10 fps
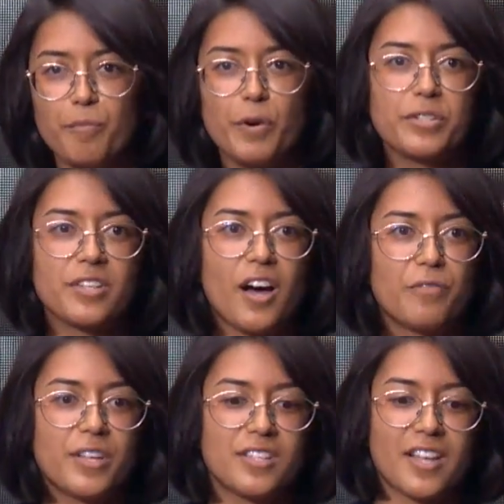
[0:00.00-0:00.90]
most
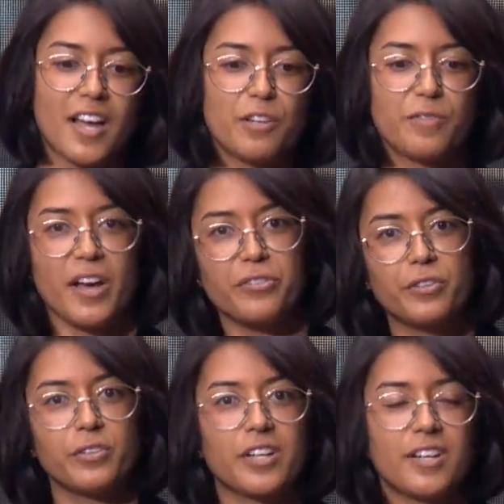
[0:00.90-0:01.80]
obvious kind of
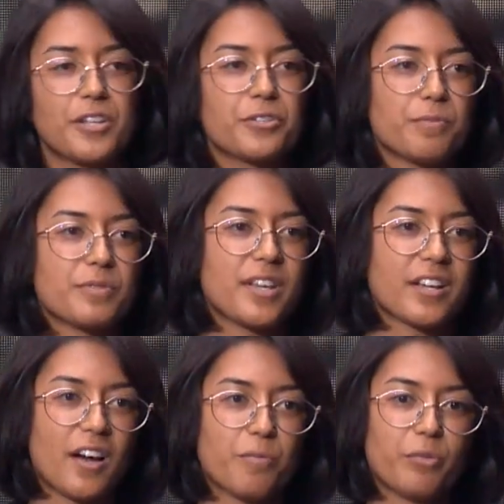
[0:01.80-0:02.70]
ethical conundrums that
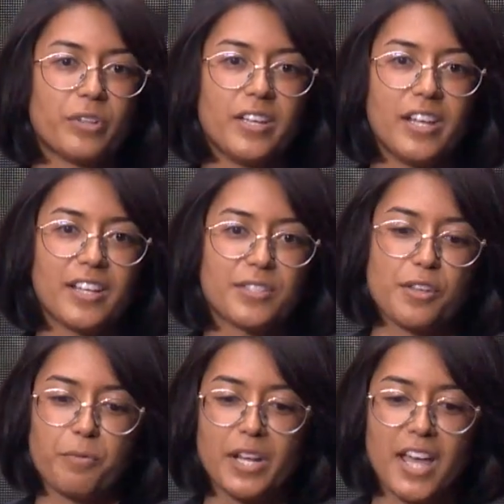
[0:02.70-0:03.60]
come with eating so many